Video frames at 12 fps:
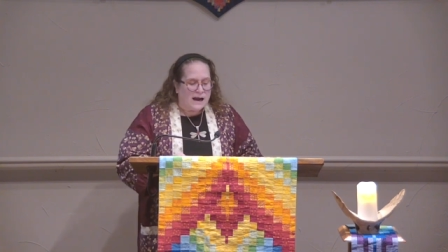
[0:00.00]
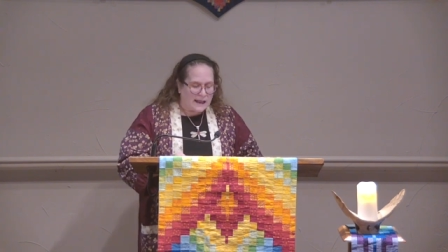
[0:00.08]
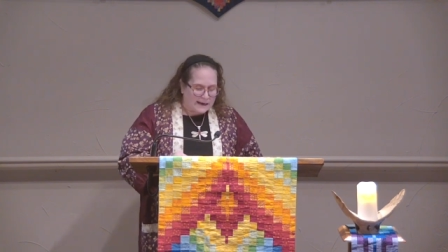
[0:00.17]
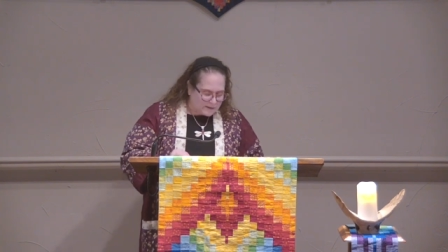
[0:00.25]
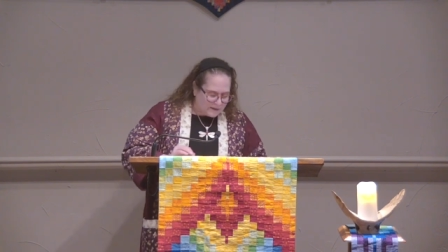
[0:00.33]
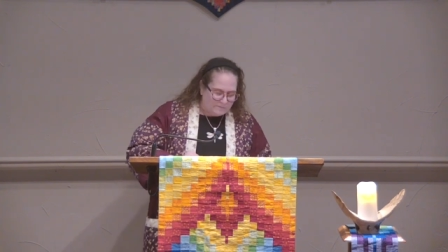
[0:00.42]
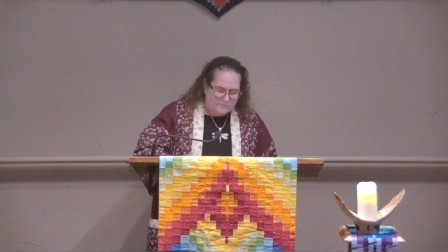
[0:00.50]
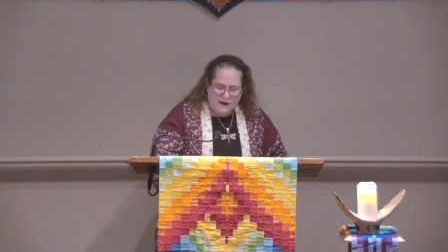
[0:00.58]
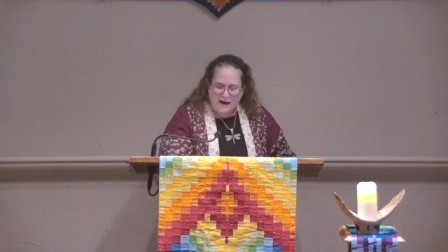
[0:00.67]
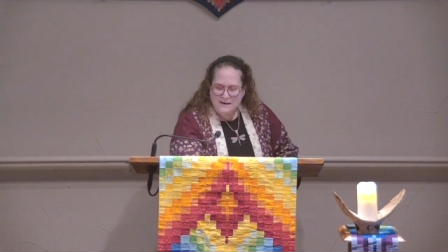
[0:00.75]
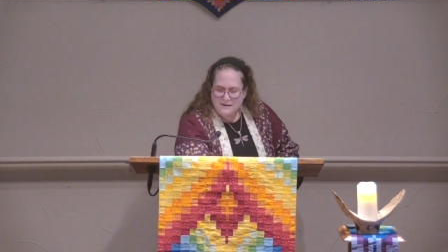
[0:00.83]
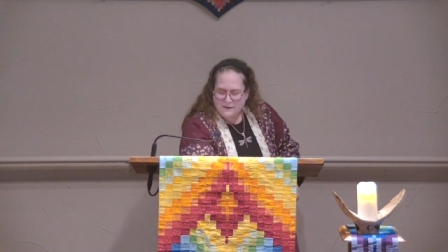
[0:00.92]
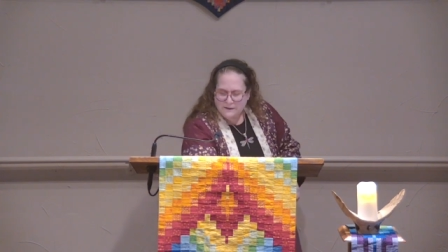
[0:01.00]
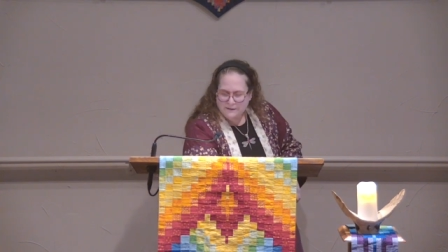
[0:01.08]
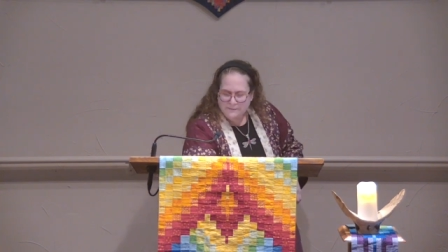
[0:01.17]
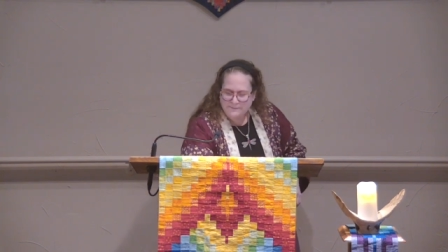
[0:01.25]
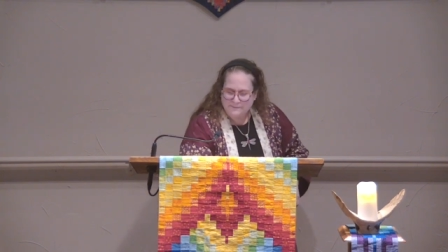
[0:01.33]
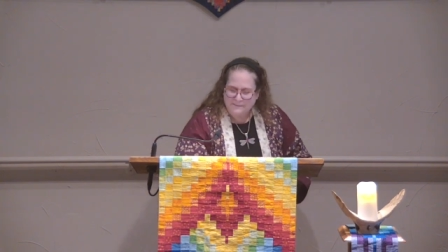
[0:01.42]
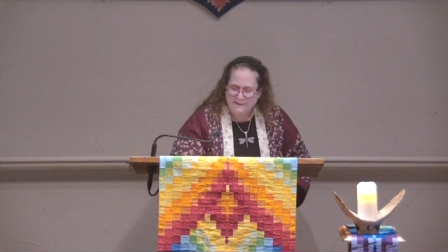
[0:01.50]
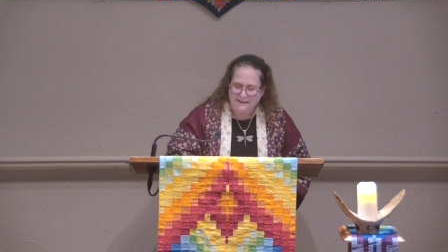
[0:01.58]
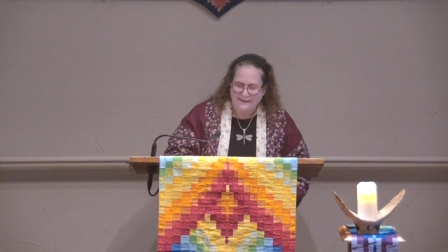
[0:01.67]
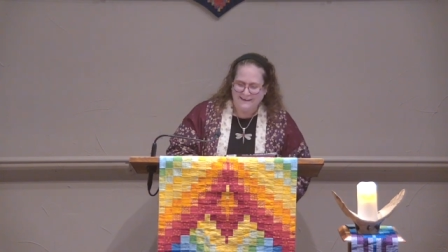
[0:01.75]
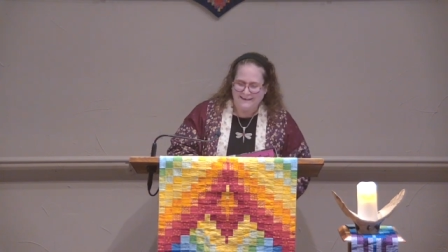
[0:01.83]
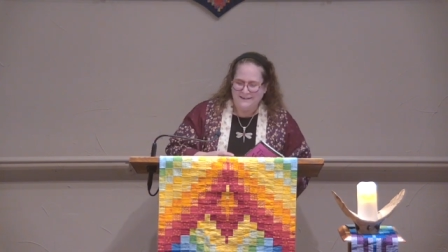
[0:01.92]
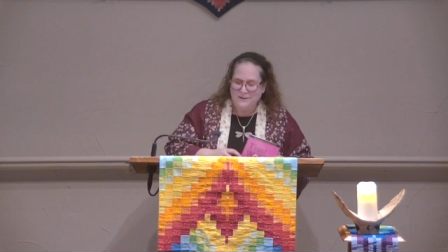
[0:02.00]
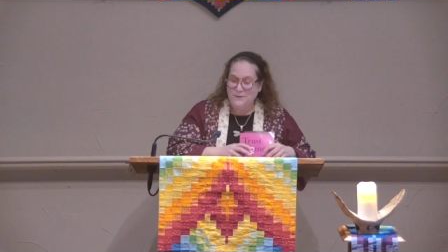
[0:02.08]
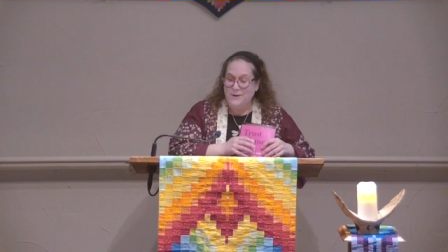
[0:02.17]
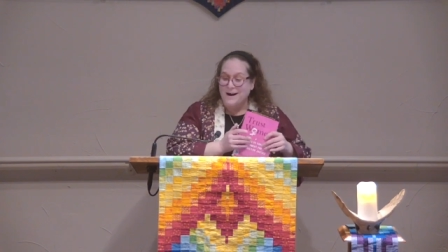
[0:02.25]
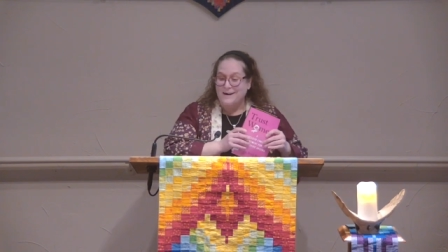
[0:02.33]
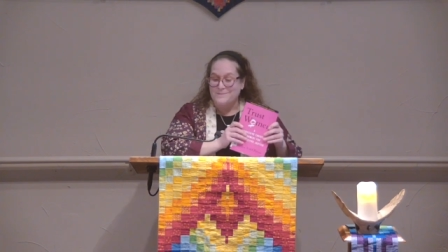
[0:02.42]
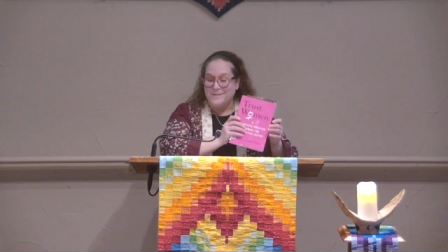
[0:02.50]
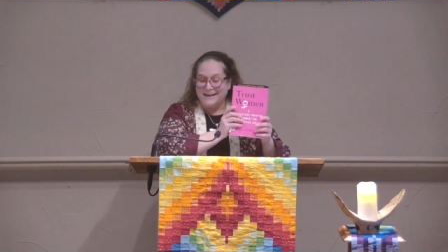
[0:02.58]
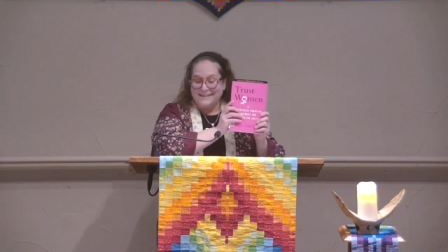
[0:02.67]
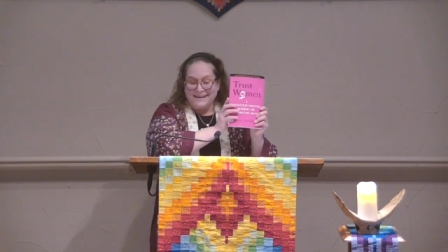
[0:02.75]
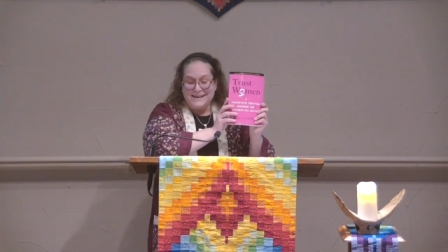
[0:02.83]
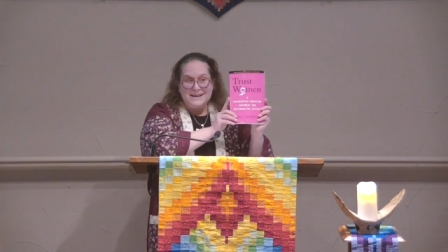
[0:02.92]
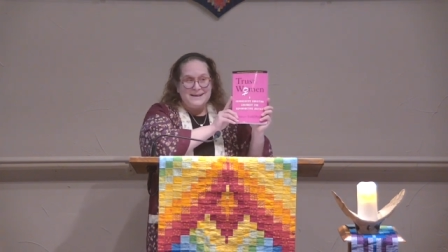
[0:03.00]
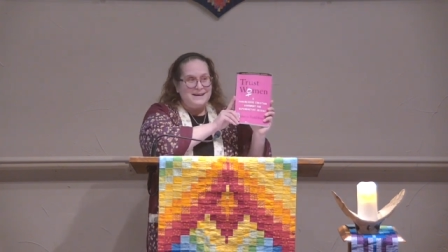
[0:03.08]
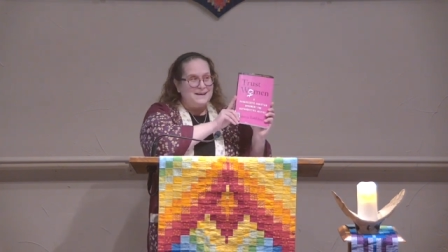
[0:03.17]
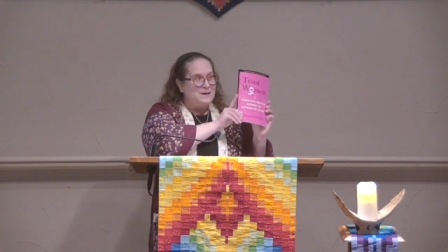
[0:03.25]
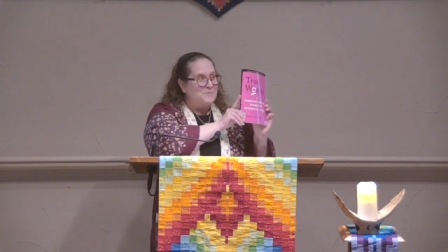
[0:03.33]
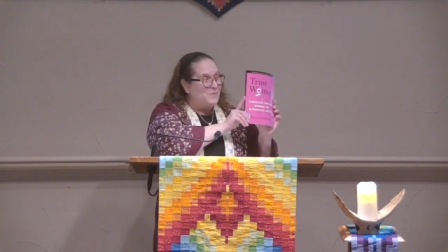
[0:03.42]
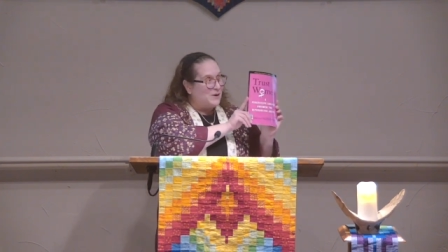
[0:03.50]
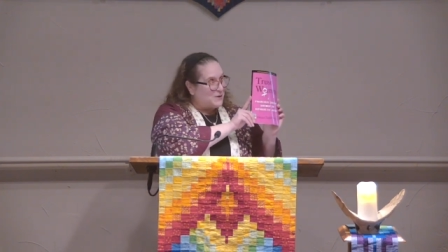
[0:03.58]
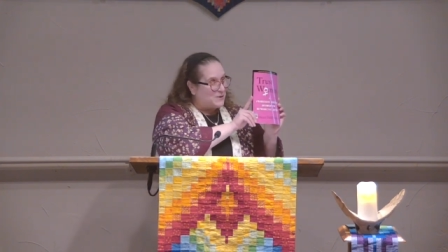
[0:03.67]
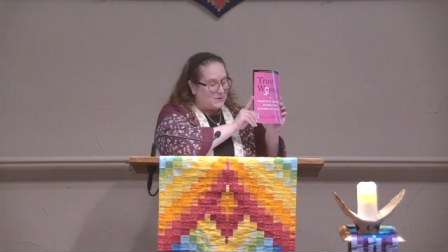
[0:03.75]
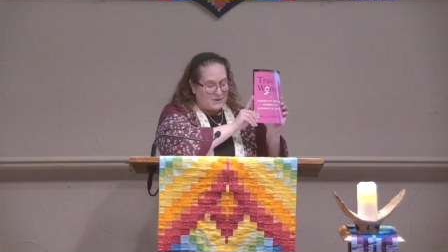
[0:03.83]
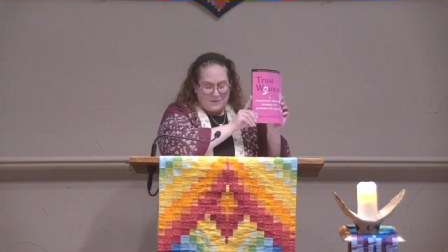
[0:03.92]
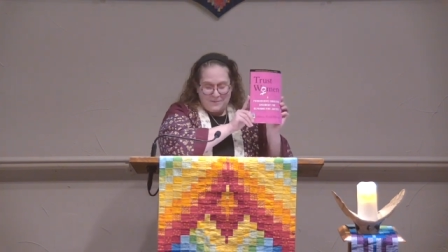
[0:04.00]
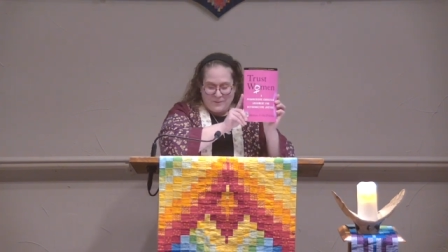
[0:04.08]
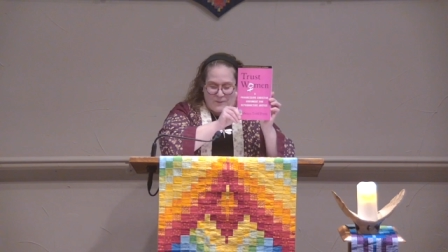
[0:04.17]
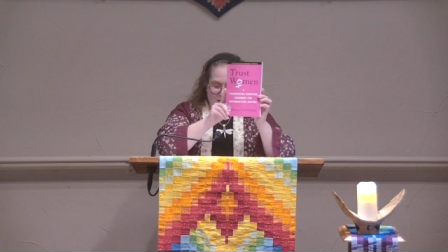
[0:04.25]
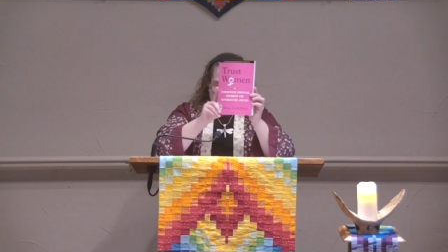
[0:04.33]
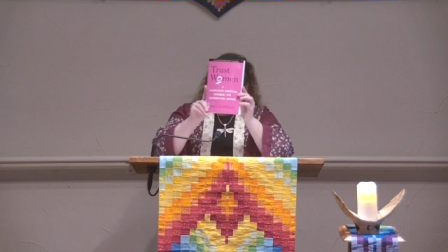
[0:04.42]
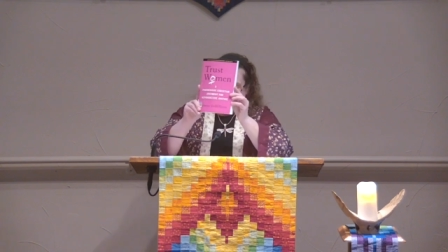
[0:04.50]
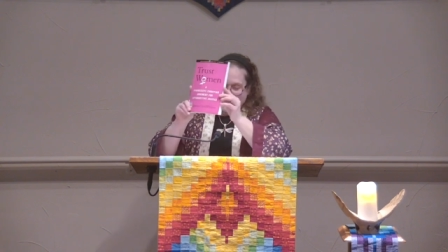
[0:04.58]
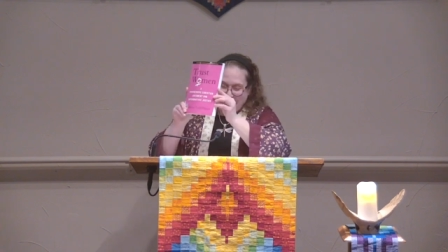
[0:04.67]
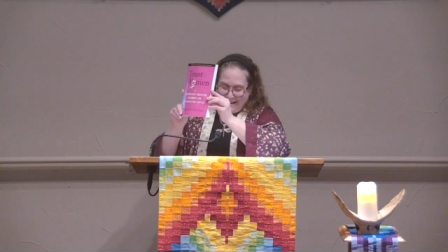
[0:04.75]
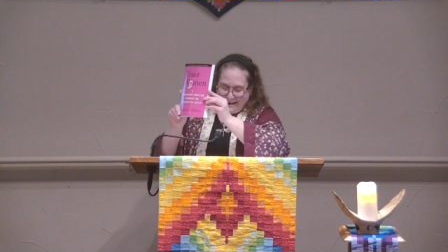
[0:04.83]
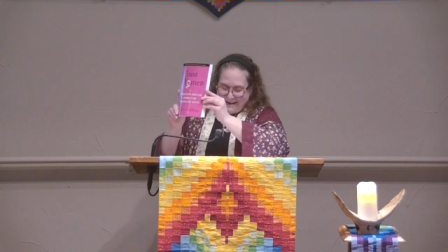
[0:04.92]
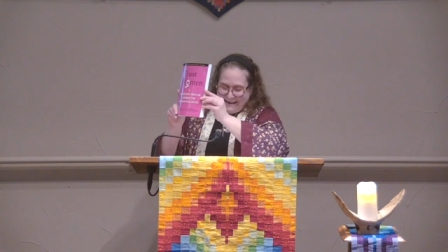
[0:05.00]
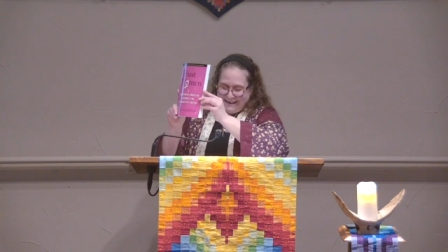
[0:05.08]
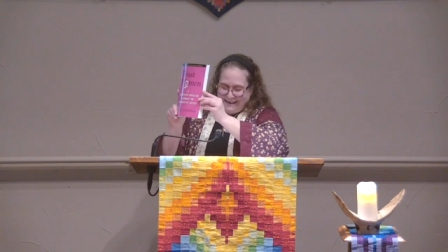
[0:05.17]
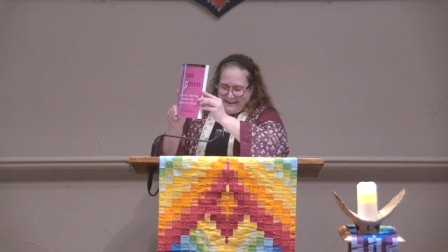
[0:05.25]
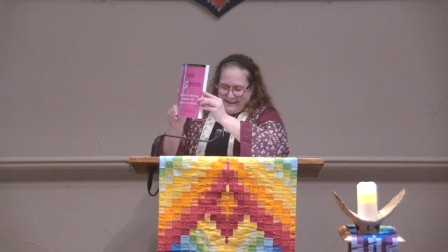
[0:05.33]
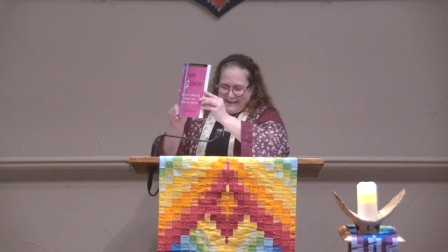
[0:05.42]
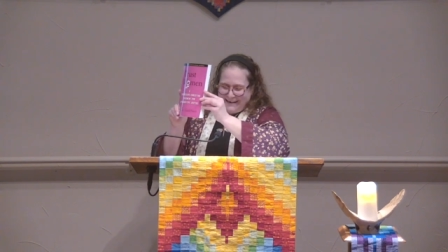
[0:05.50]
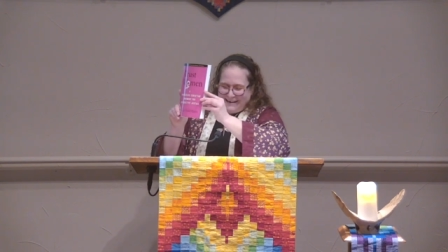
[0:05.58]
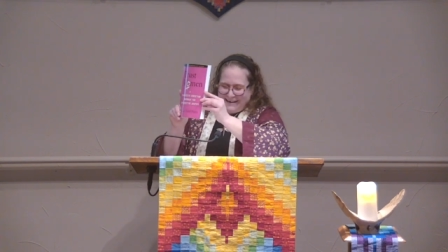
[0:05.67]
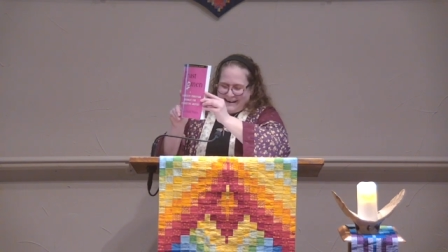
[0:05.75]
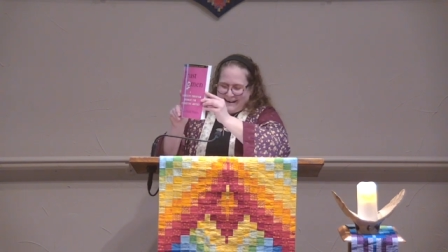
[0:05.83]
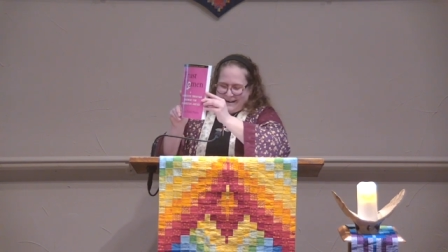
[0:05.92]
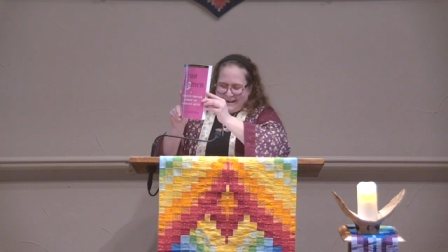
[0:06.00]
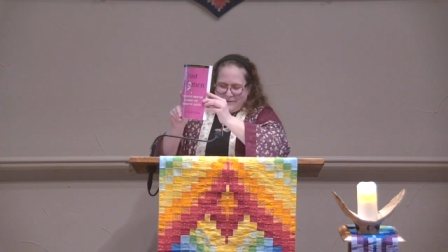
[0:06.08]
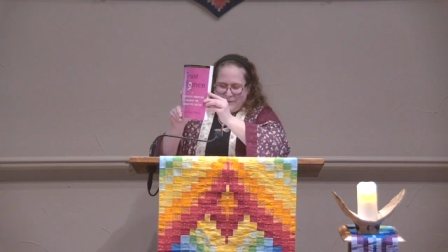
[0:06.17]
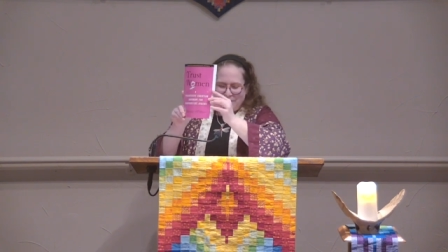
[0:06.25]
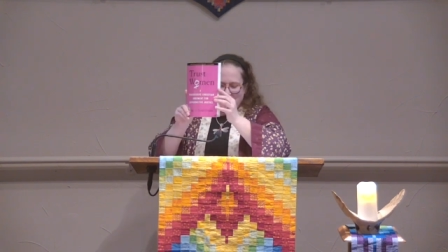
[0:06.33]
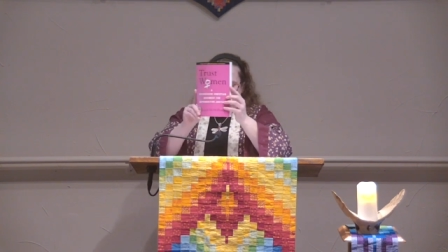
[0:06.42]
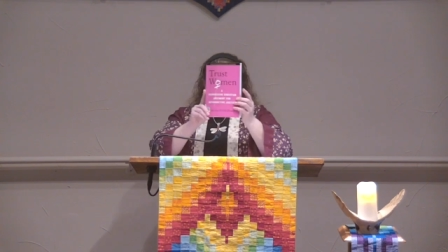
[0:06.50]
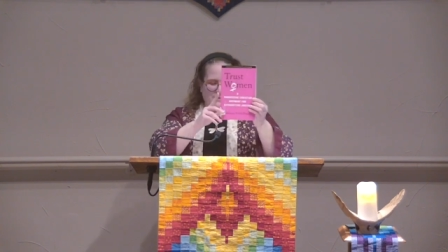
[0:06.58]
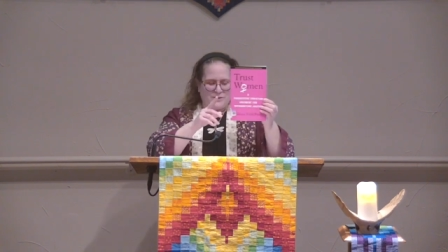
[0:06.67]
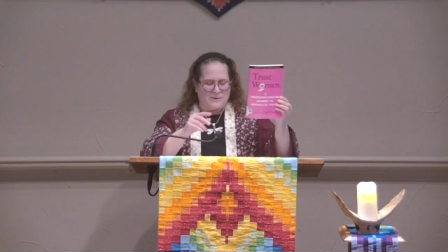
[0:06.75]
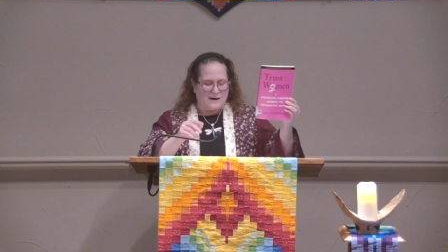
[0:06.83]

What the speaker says: I'd like to invite you to our monthly book group where we're reading Reverend Dr.